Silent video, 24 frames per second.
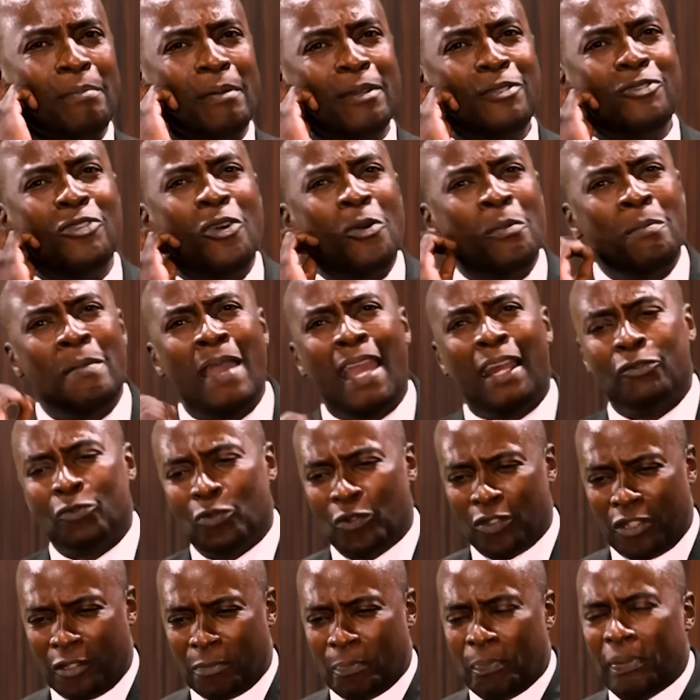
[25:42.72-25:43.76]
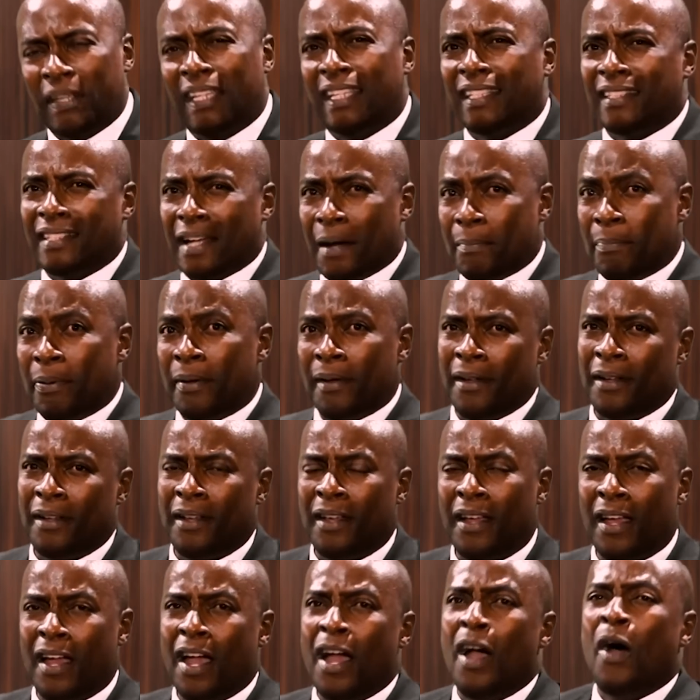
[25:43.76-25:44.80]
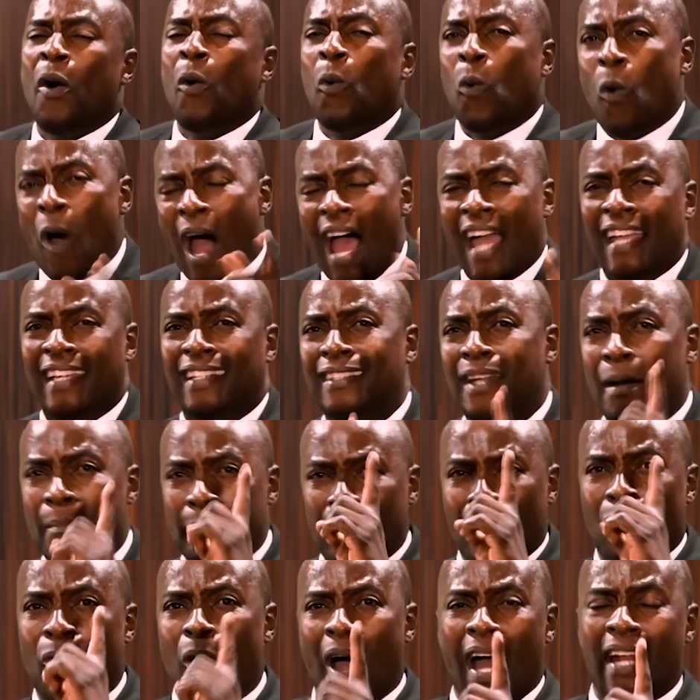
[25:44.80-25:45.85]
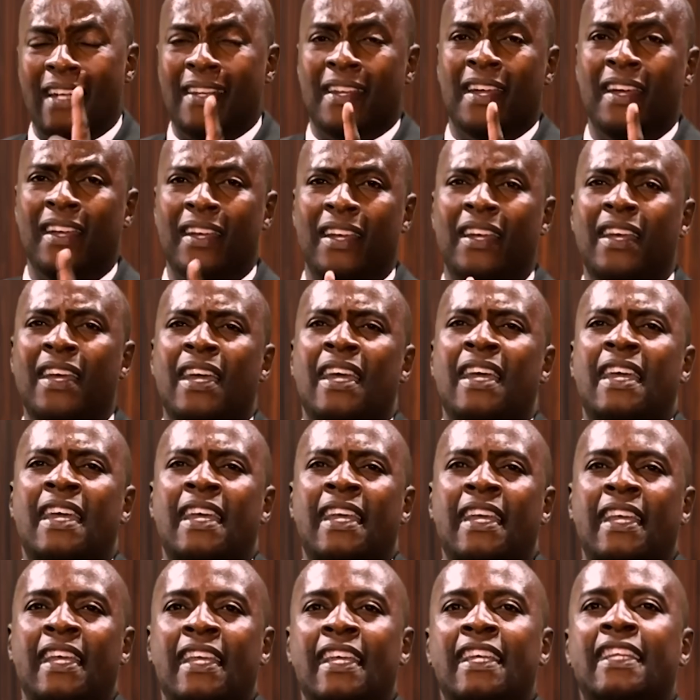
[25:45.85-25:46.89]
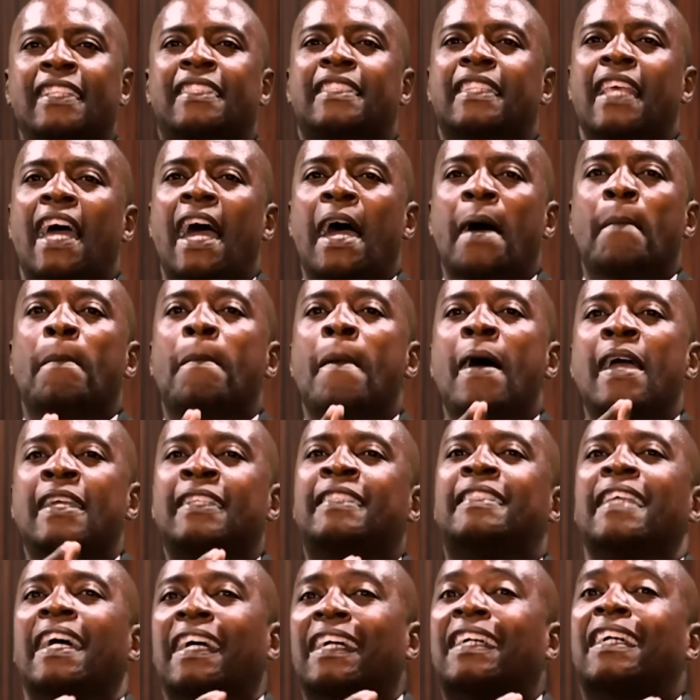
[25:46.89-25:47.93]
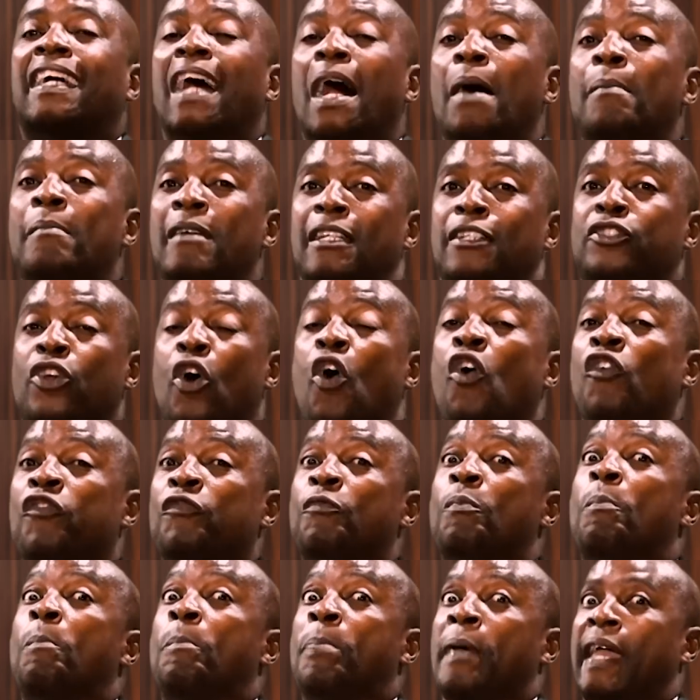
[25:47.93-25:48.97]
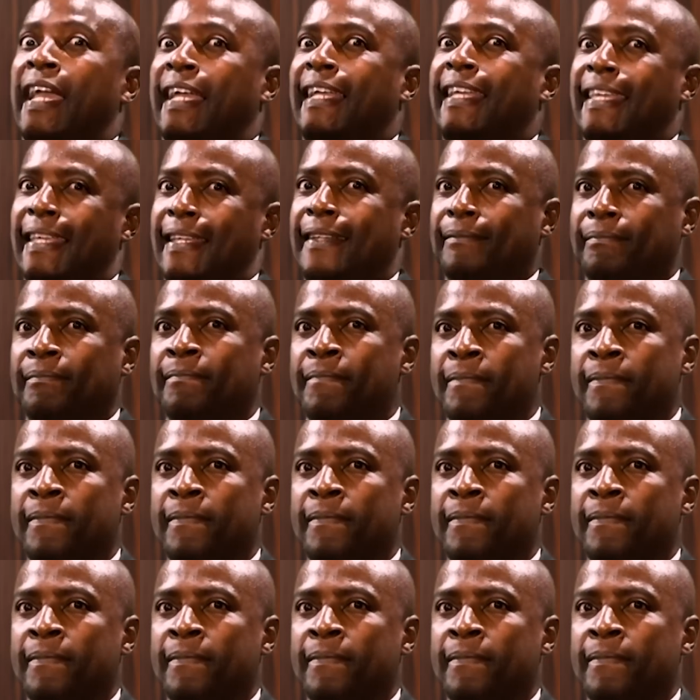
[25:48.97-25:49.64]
No man would pick it up. Why? Number one, it's a garment of begging.